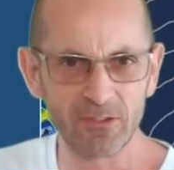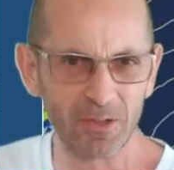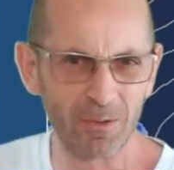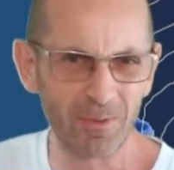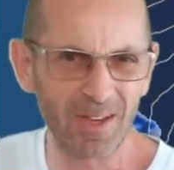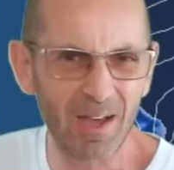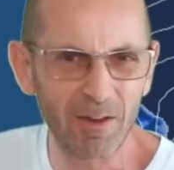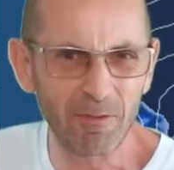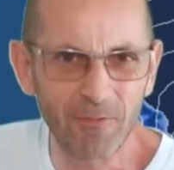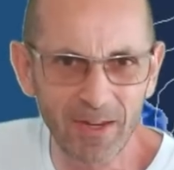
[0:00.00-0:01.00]
So I
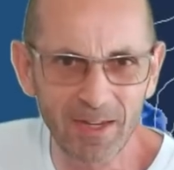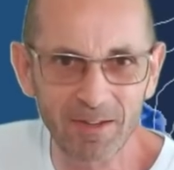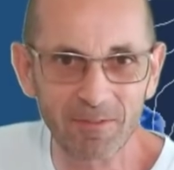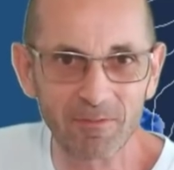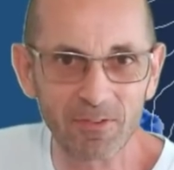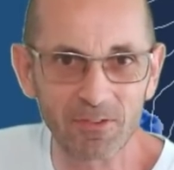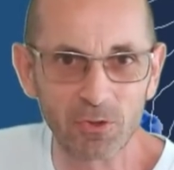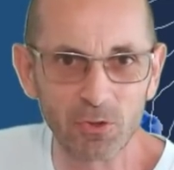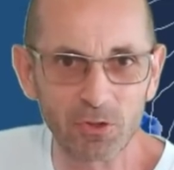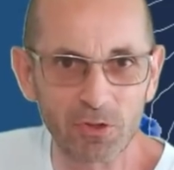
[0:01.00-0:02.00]
think there's
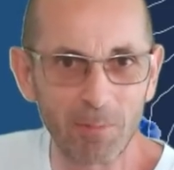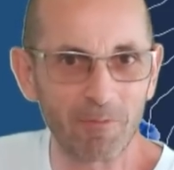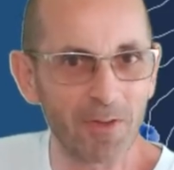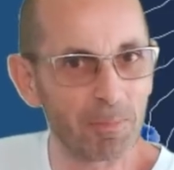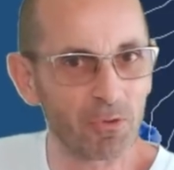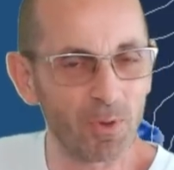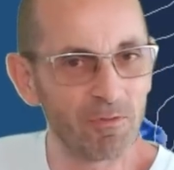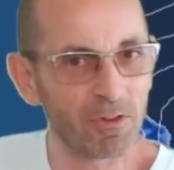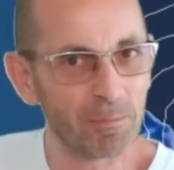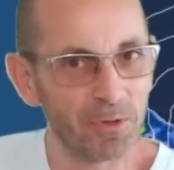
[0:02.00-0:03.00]
good agreement there between
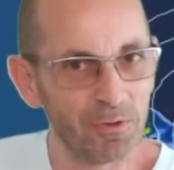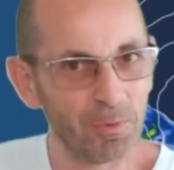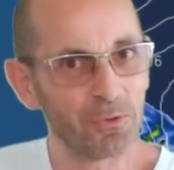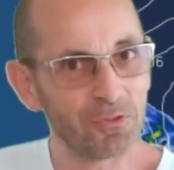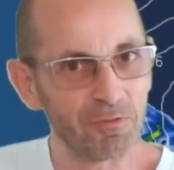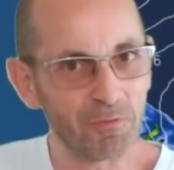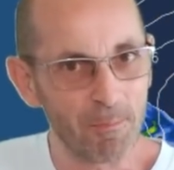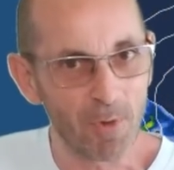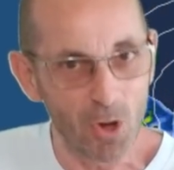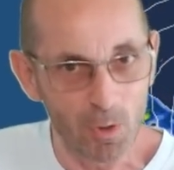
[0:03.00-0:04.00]
the computer models at the
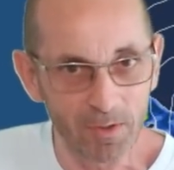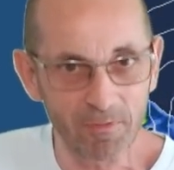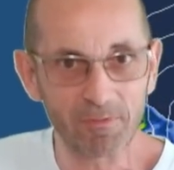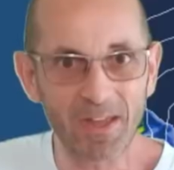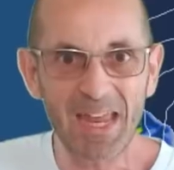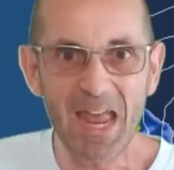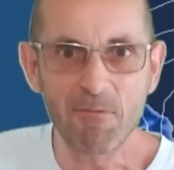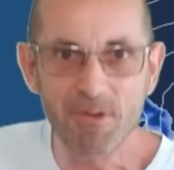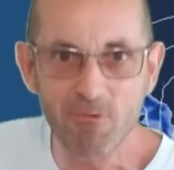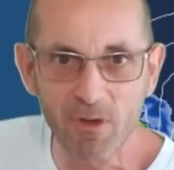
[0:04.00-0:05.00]
moment that
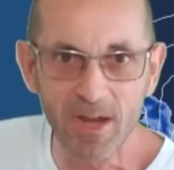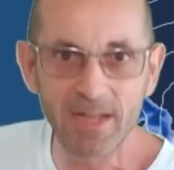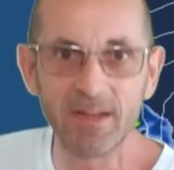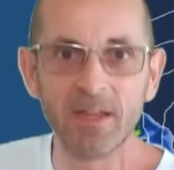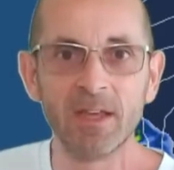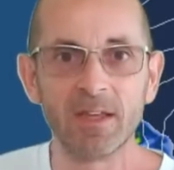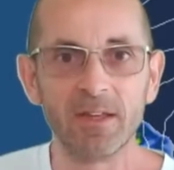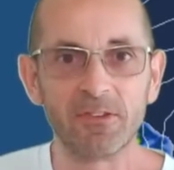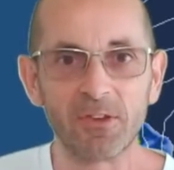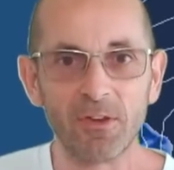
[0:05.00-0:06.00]
heavy rain
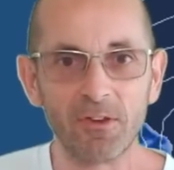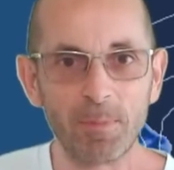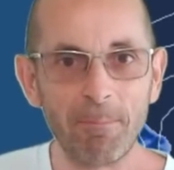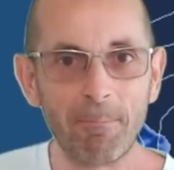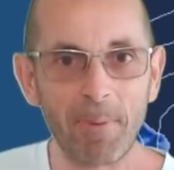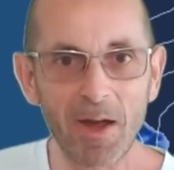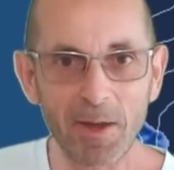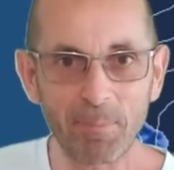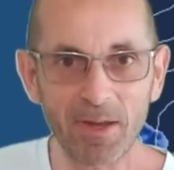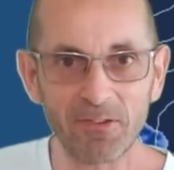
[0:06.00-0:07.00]
is going to be
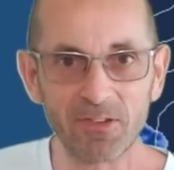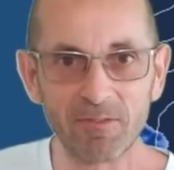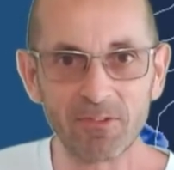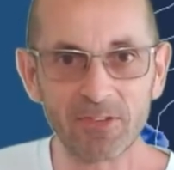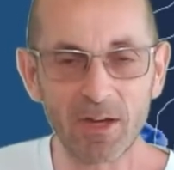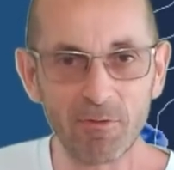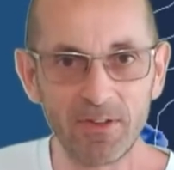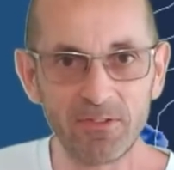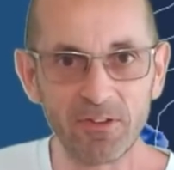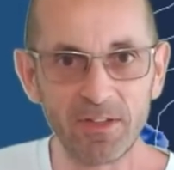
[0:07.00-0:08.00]
bypassing the
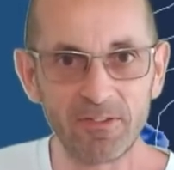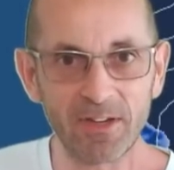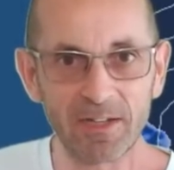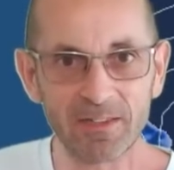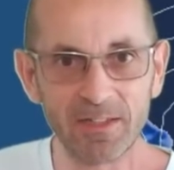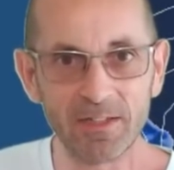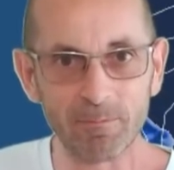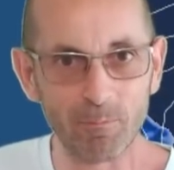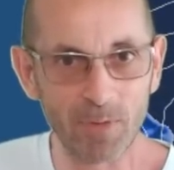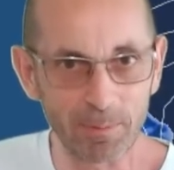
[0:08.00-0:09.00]
southeast and East
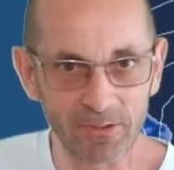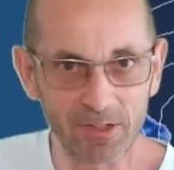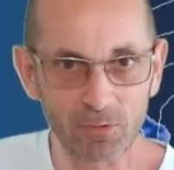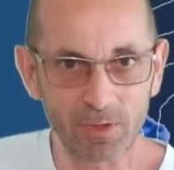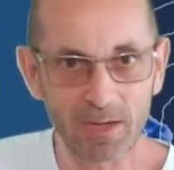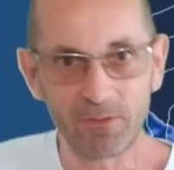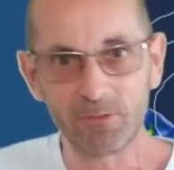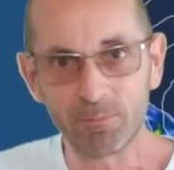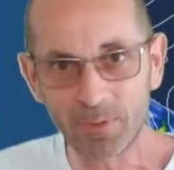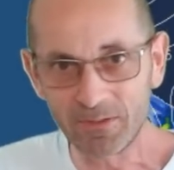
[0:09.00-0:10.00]
Anglia, maybe central
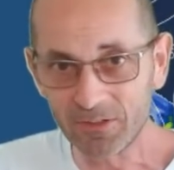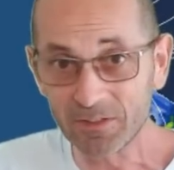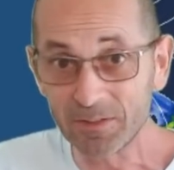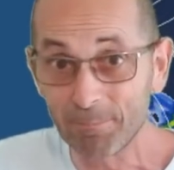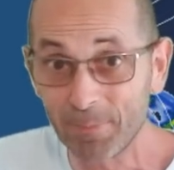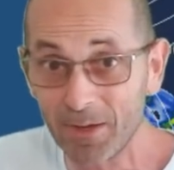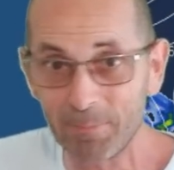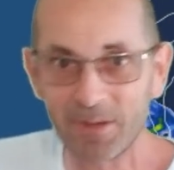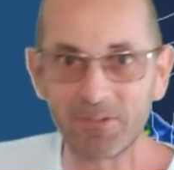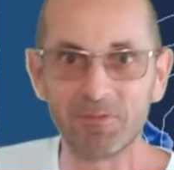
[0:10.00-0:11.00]
counties, basically
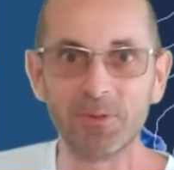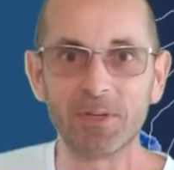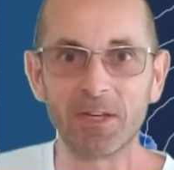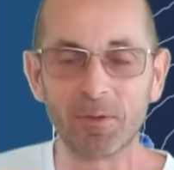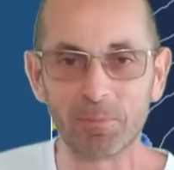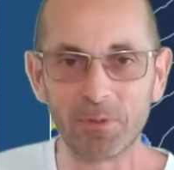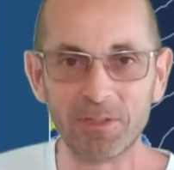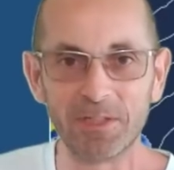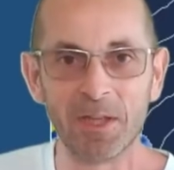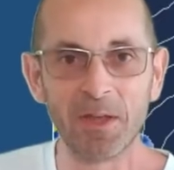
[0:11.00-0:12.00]
bypassing the UK
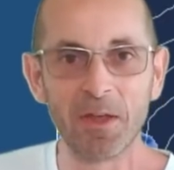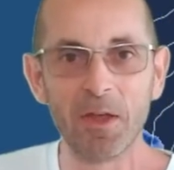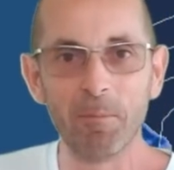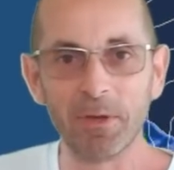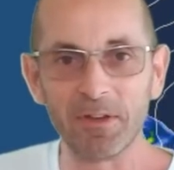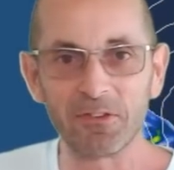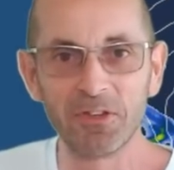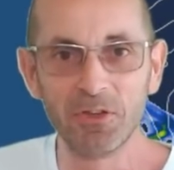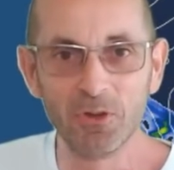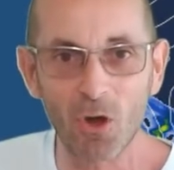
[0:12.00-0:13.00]
completely, but it's
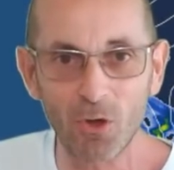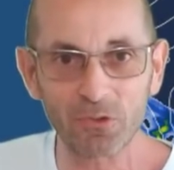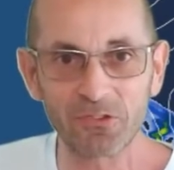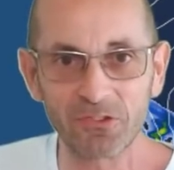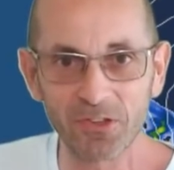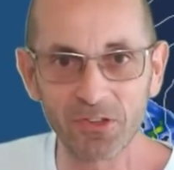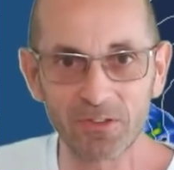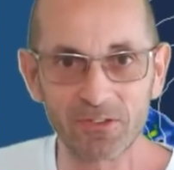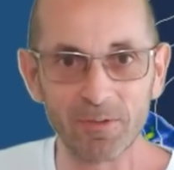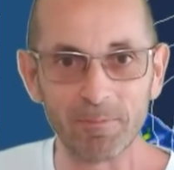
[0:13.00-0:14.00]
not
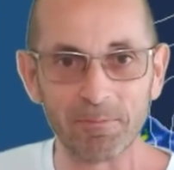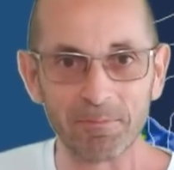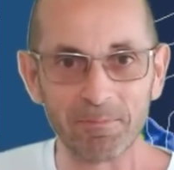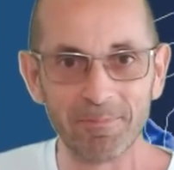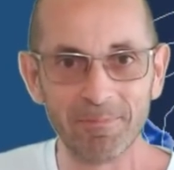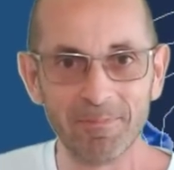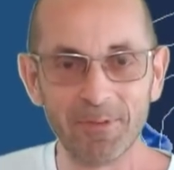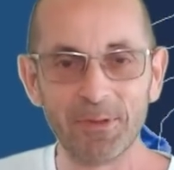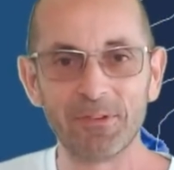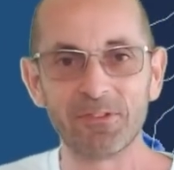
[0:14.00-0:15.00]
certain.
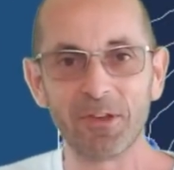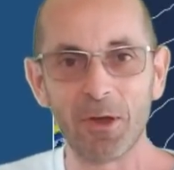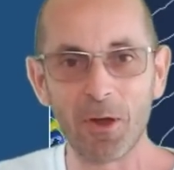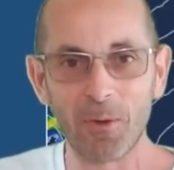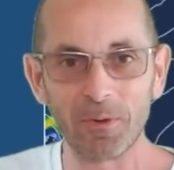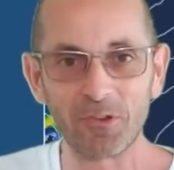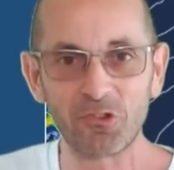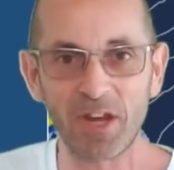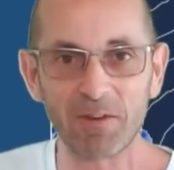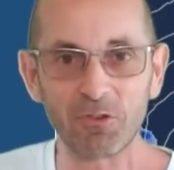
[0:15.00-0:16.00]
So
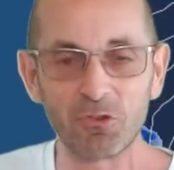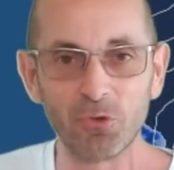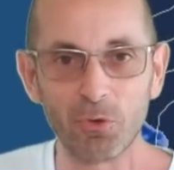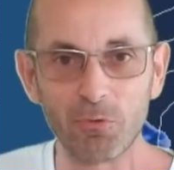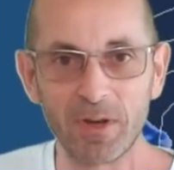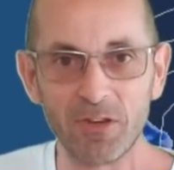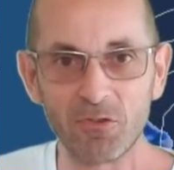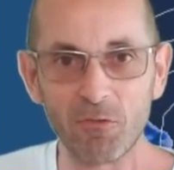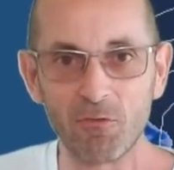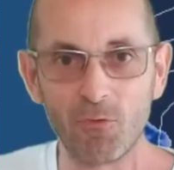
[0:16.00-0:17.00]
check the short
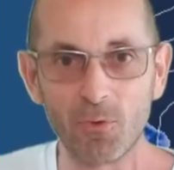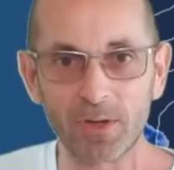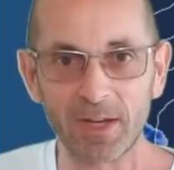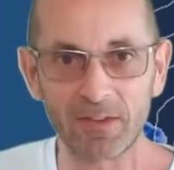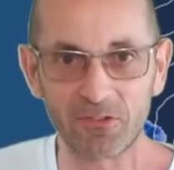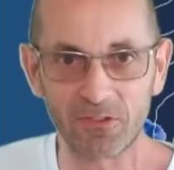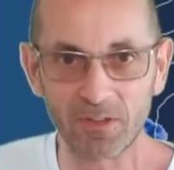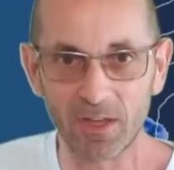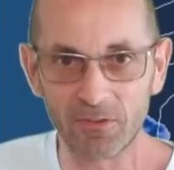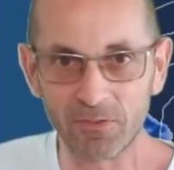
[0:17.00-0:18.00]
range forecasts
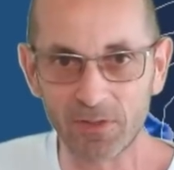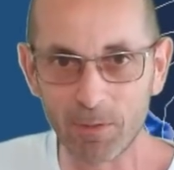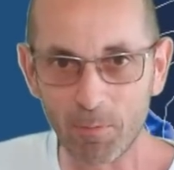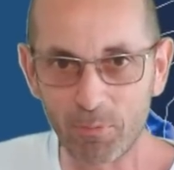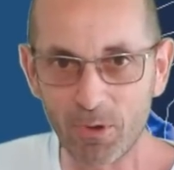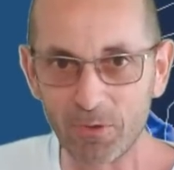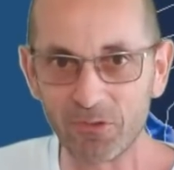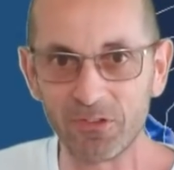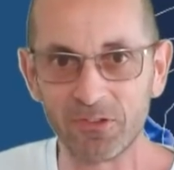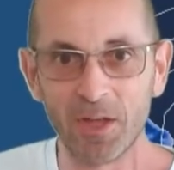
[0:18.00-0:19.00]
as the time
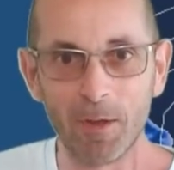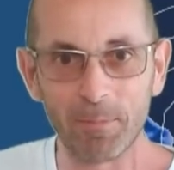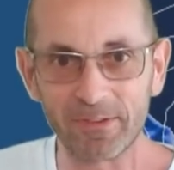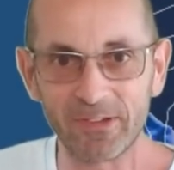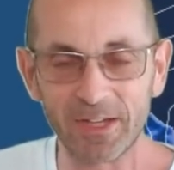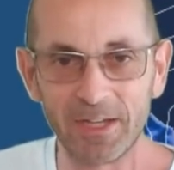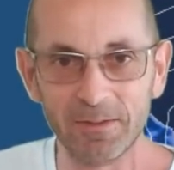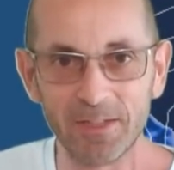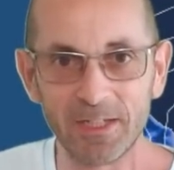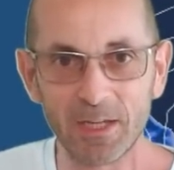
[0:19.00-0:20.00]
approaches,
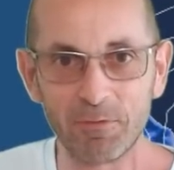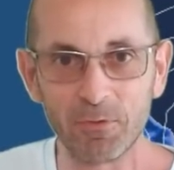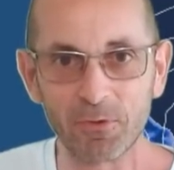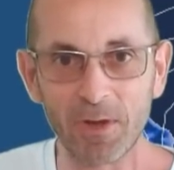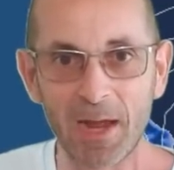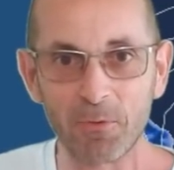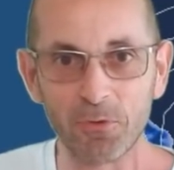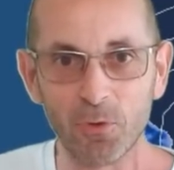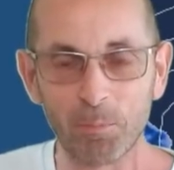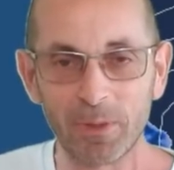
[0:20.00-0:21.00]
particularly if you've got
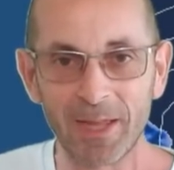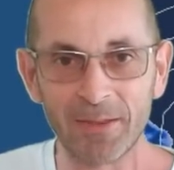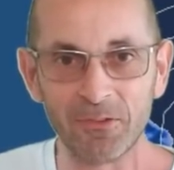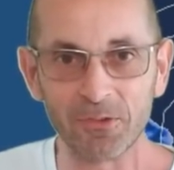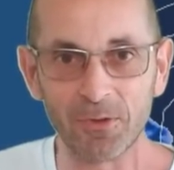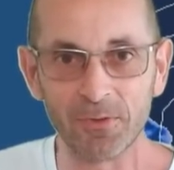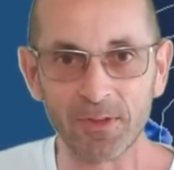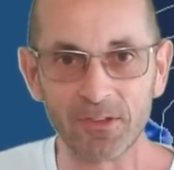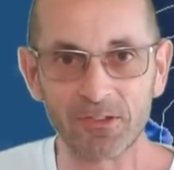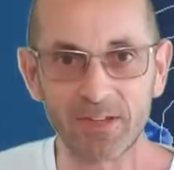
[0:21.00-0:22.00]
outdoor plans
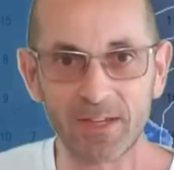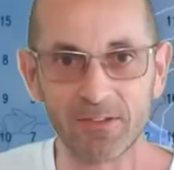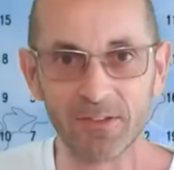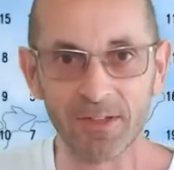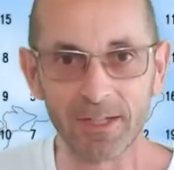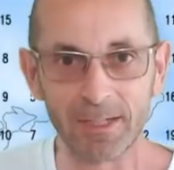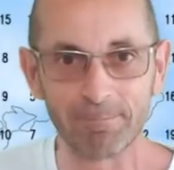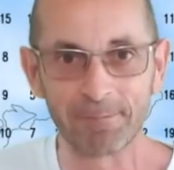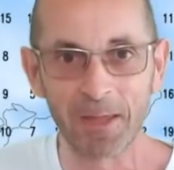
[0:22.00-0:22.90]
on Saturday.